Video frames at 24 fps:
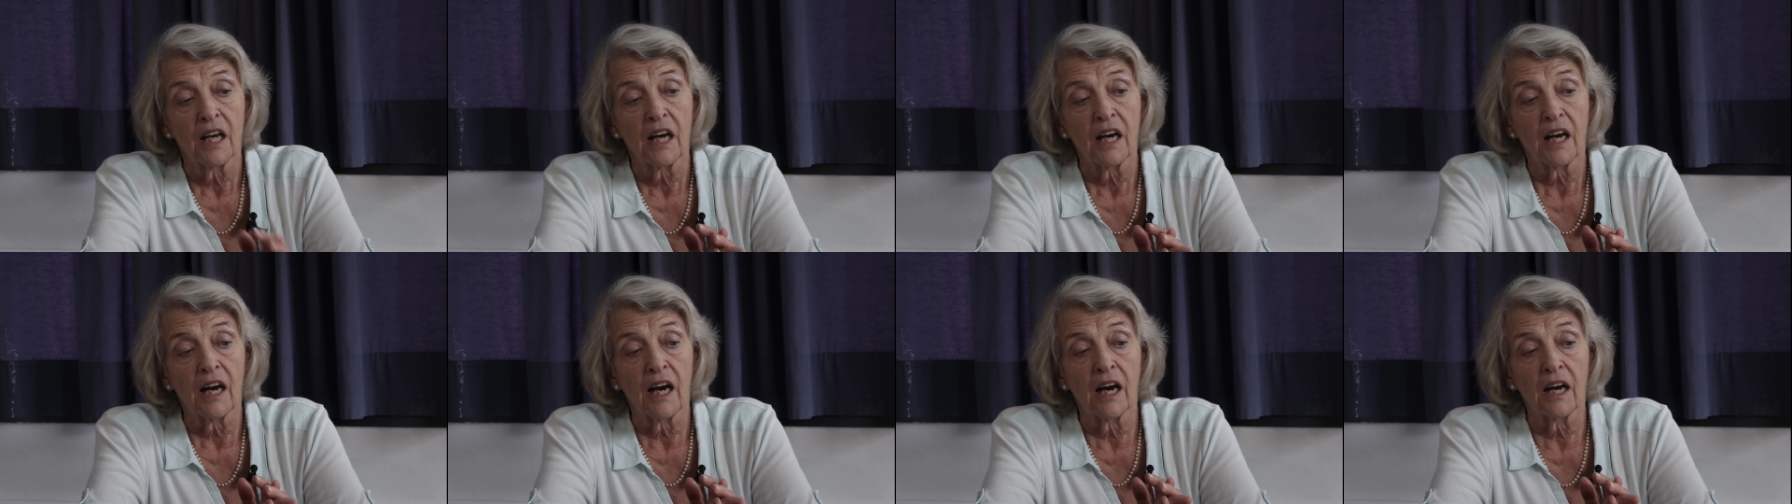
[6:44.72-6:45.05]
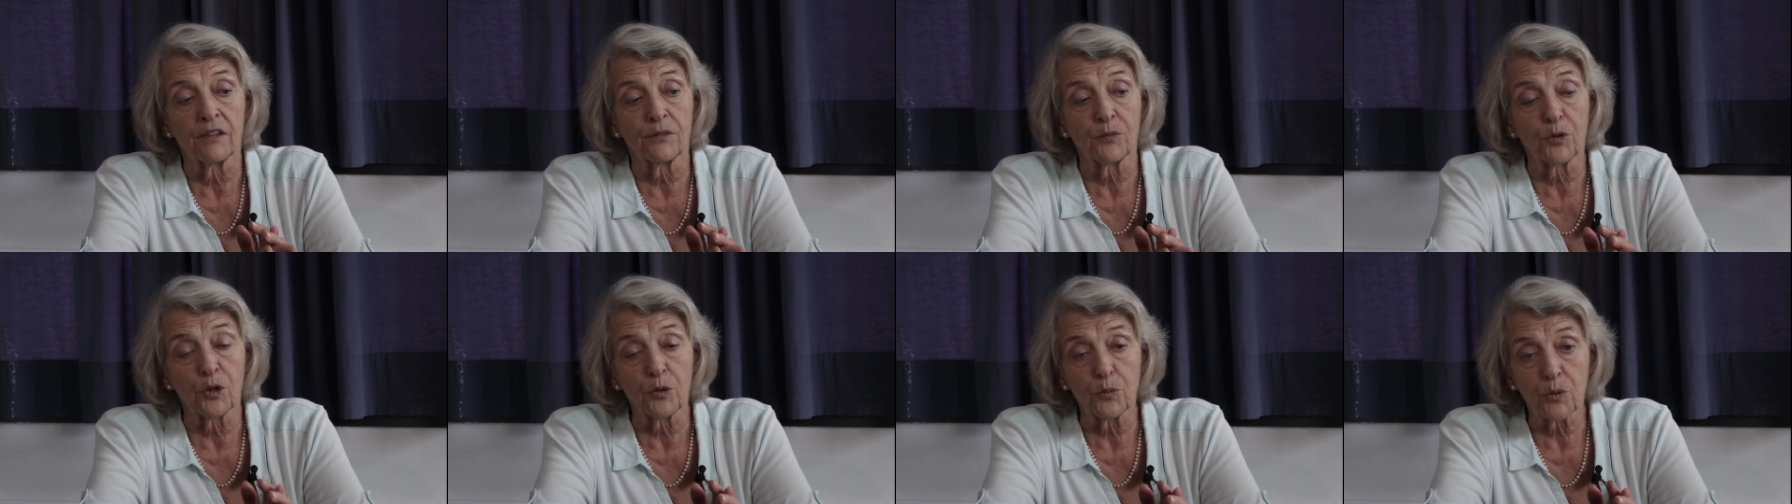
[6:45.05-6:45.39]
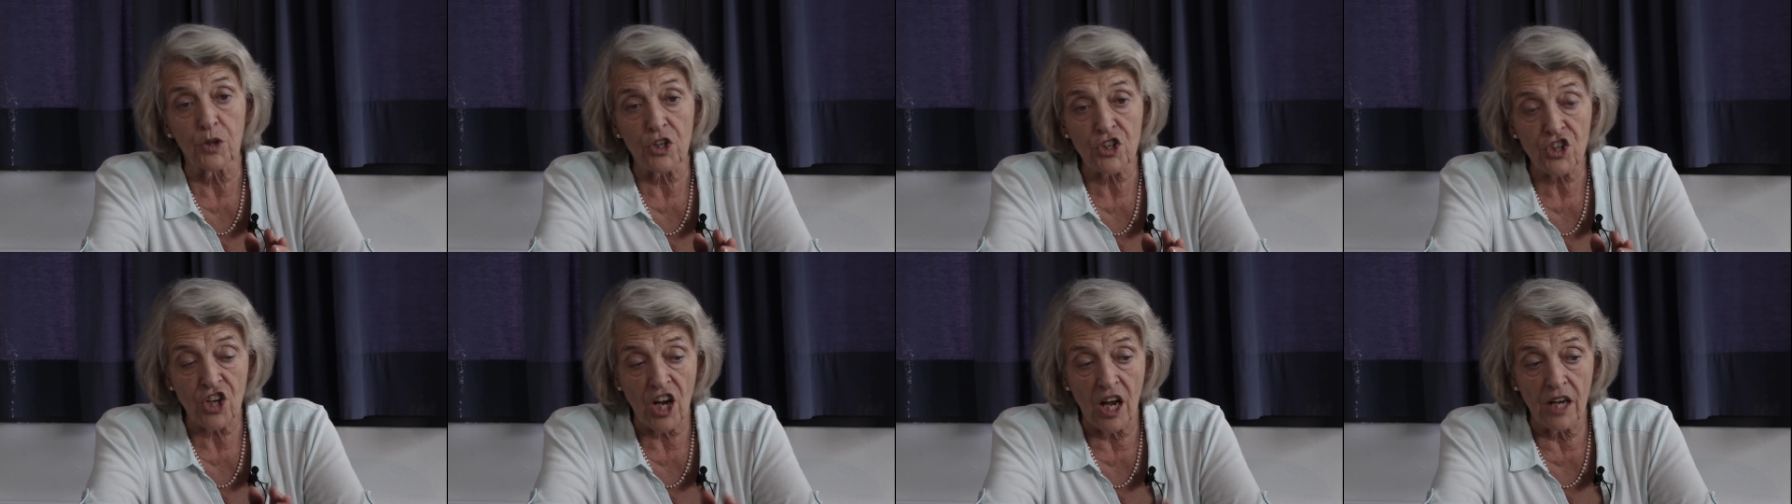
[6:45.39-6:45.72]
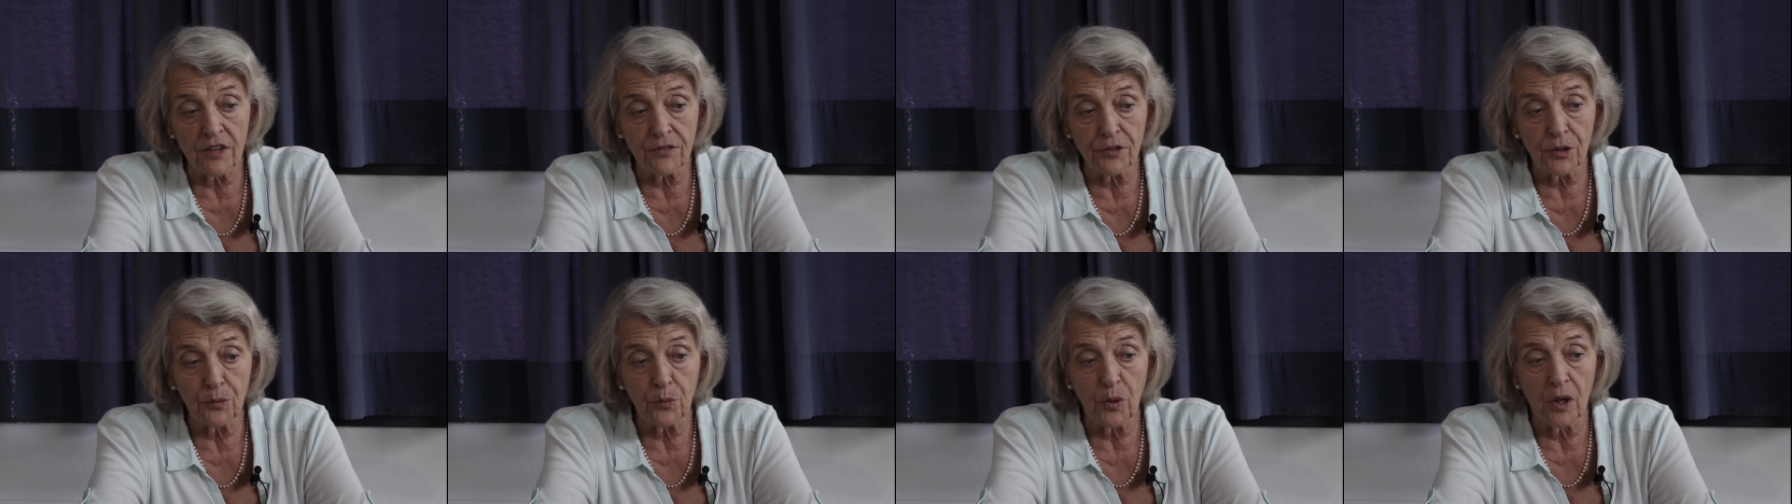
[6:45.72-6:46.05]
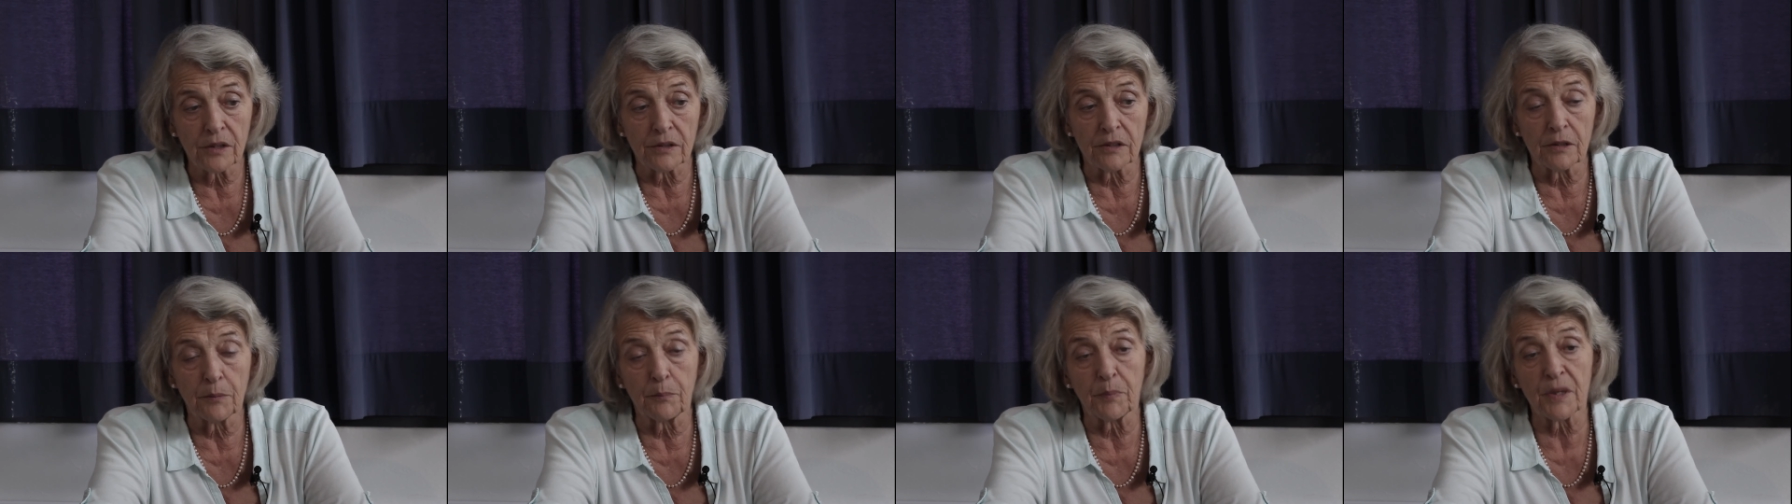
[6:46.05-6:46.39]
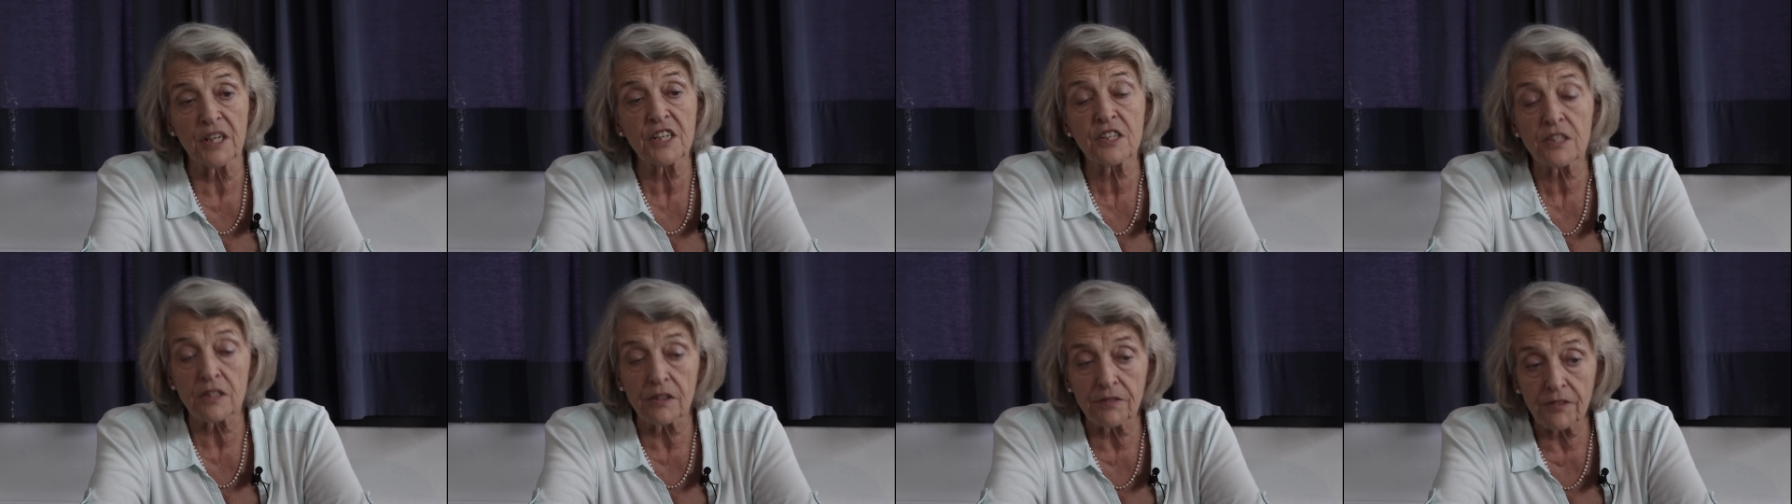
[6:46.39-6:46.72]
and we wish everyone the
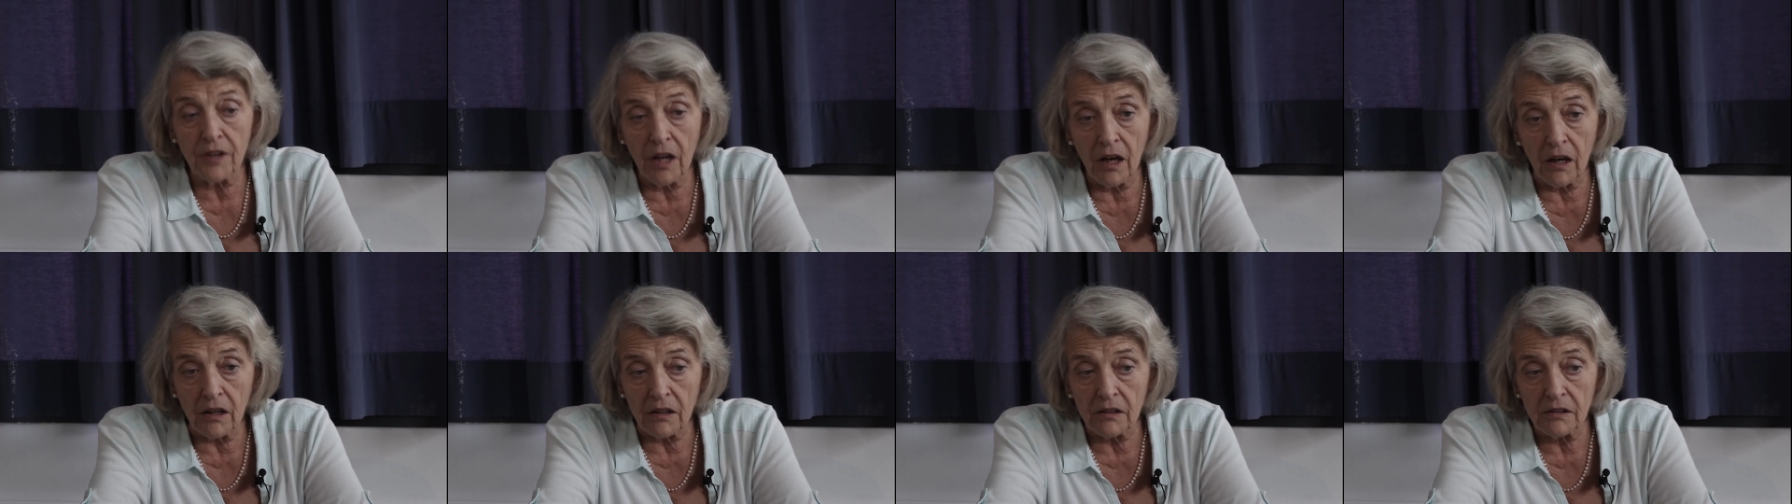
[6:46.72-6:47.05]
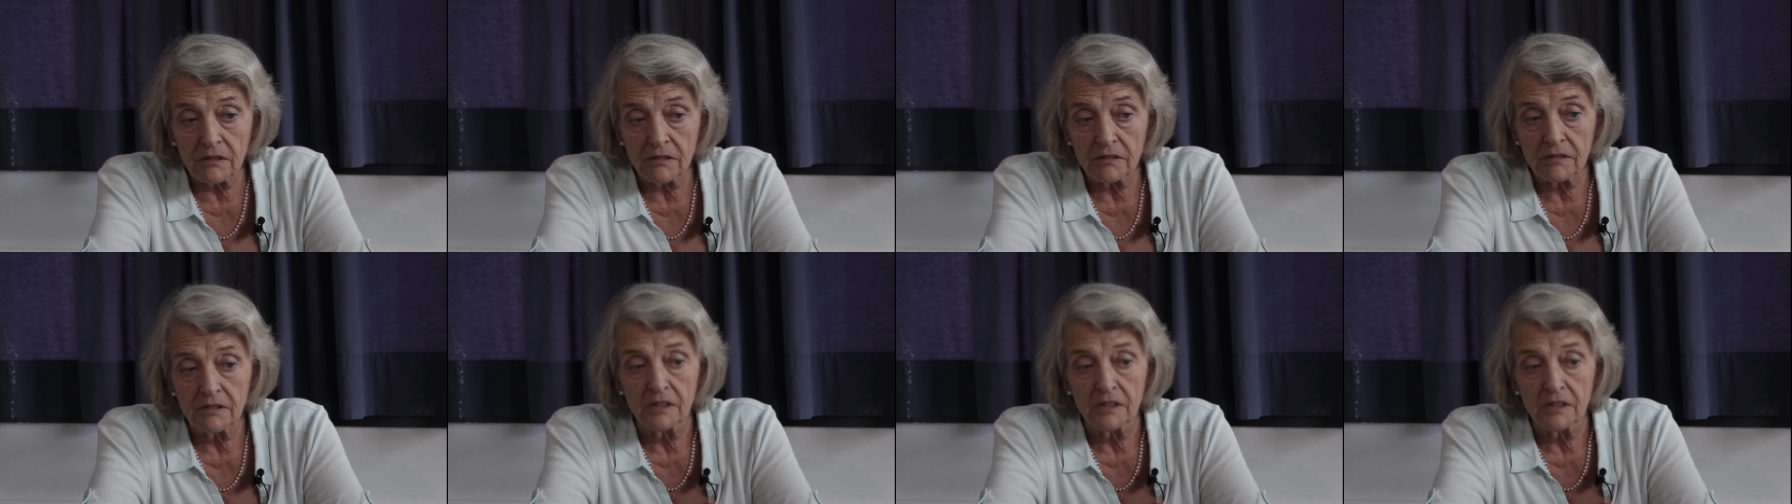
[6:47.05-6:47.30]
best of luck